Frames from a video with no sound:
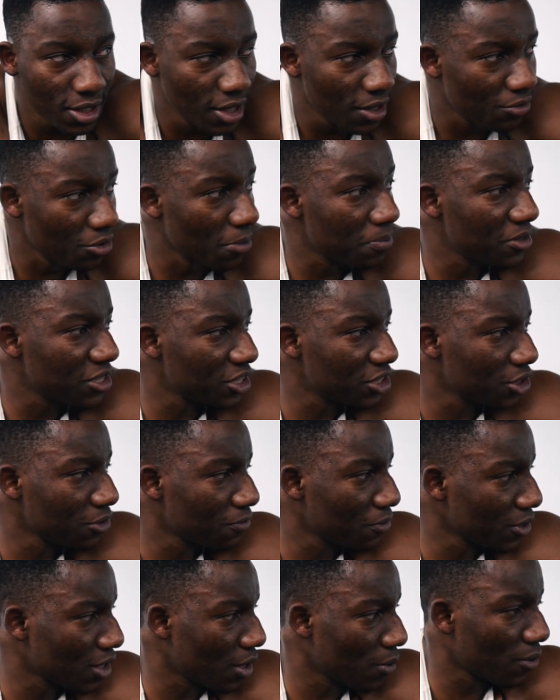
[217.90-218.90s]
Repetition
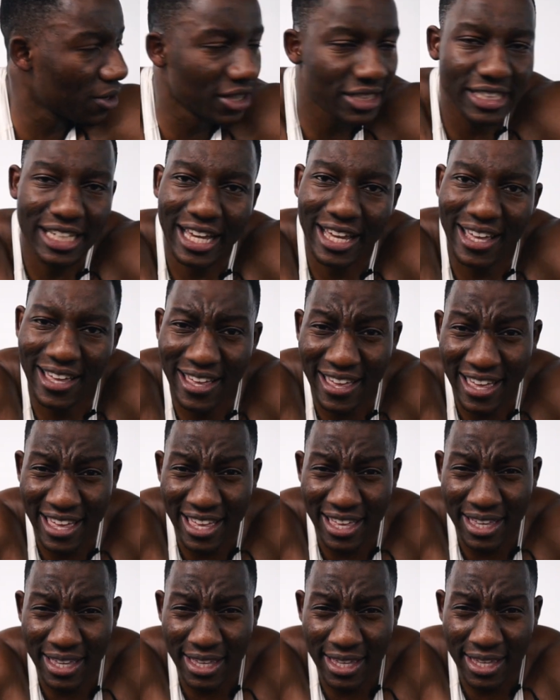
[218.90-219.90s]
for that was
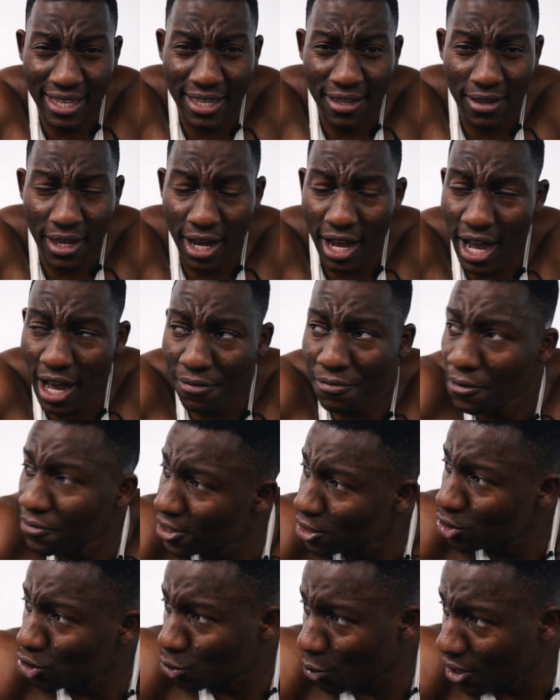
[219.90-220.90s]

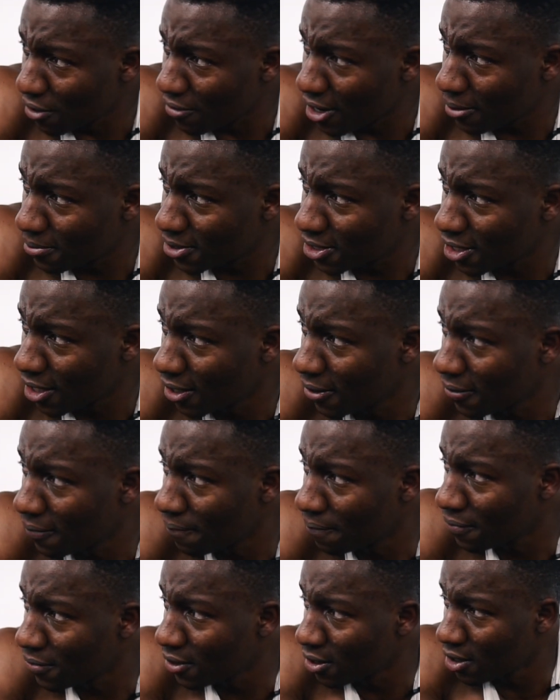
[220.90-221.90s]
15 to 20 reps.
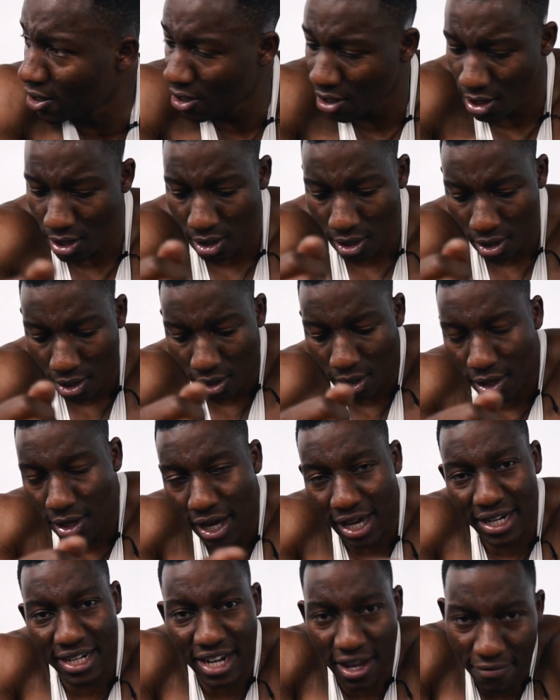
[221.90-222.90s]

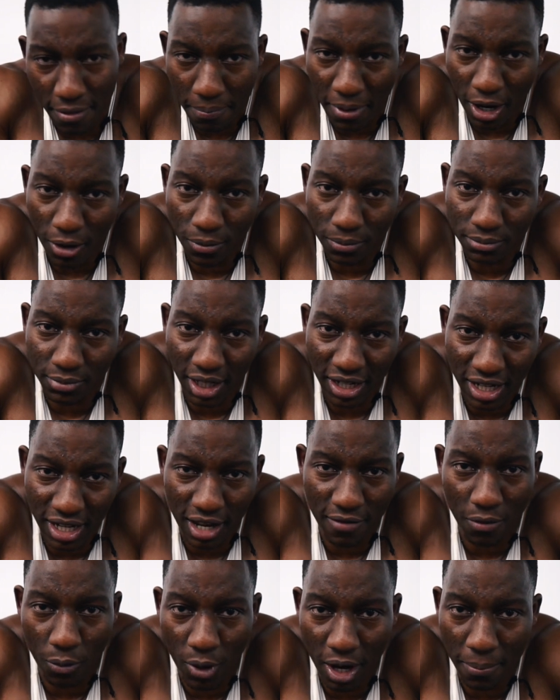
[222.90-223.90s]
I didn't have a belt, I didn't
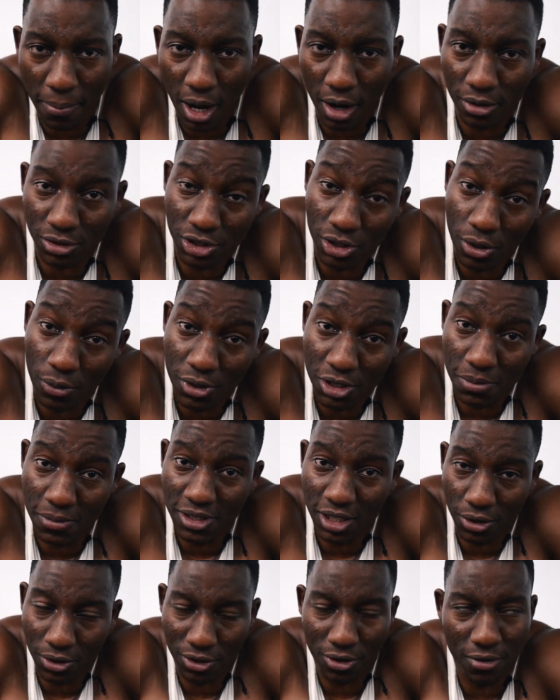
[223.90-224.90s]
have a weight belt, so which
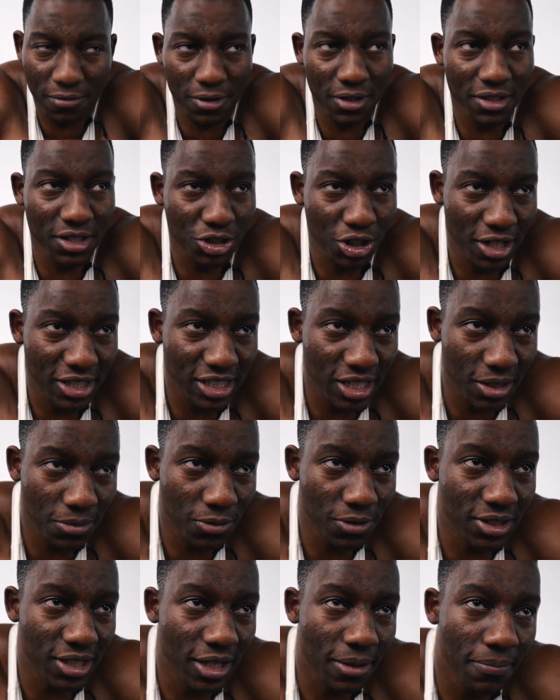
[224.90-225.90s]
means I couldn't overload the triceps
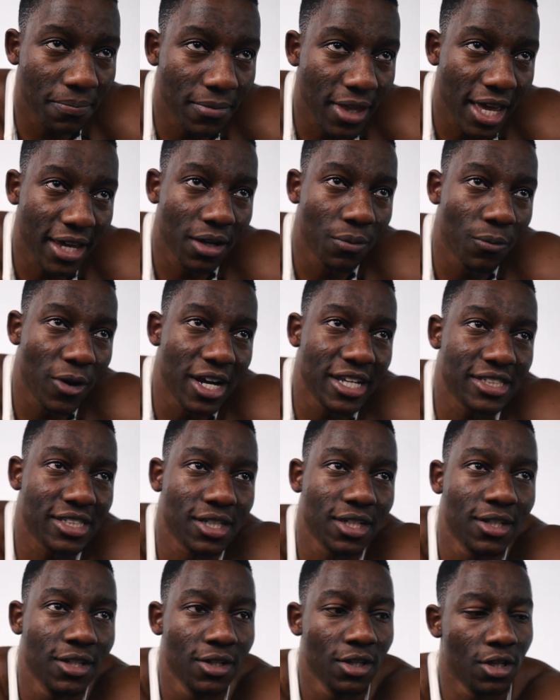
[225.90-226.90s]
with some hanging weights.
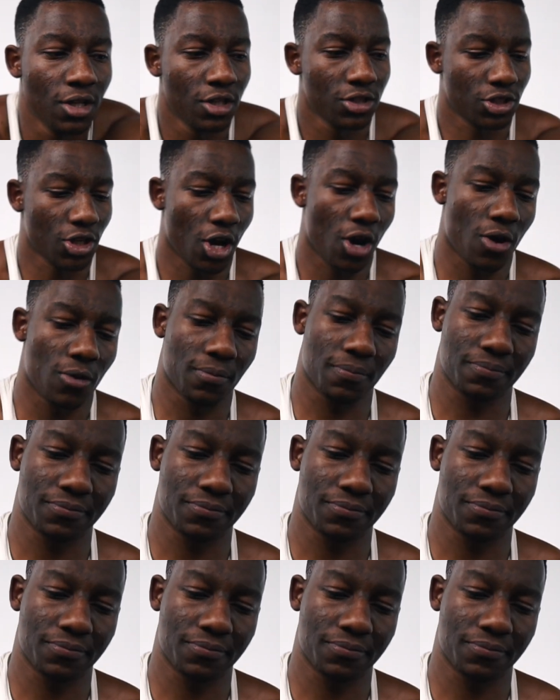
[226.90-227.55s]
So